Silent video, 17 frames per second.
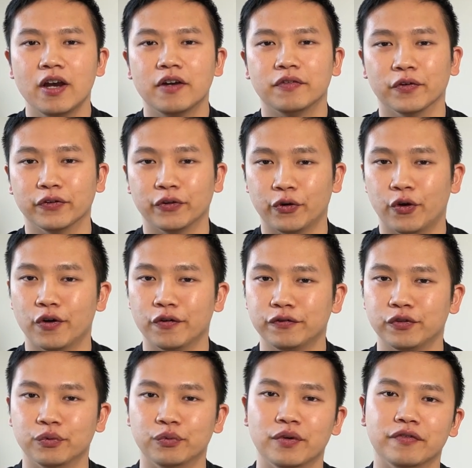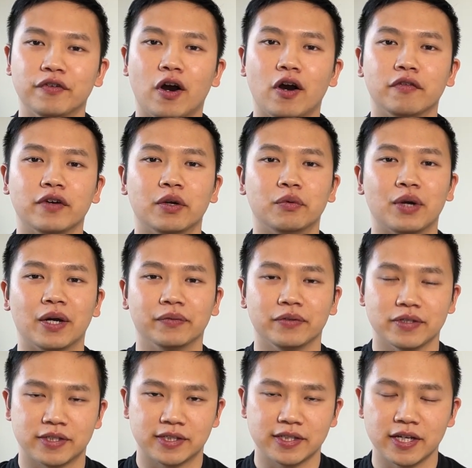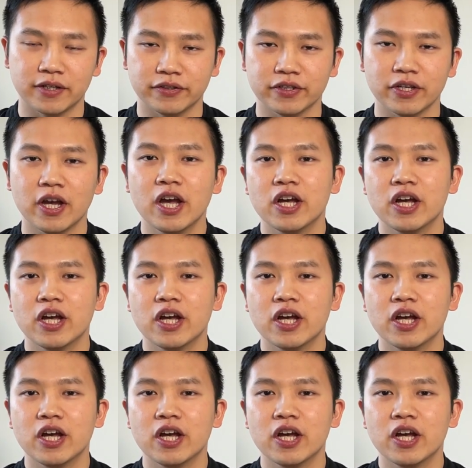for the Earth to revolve around the Sun.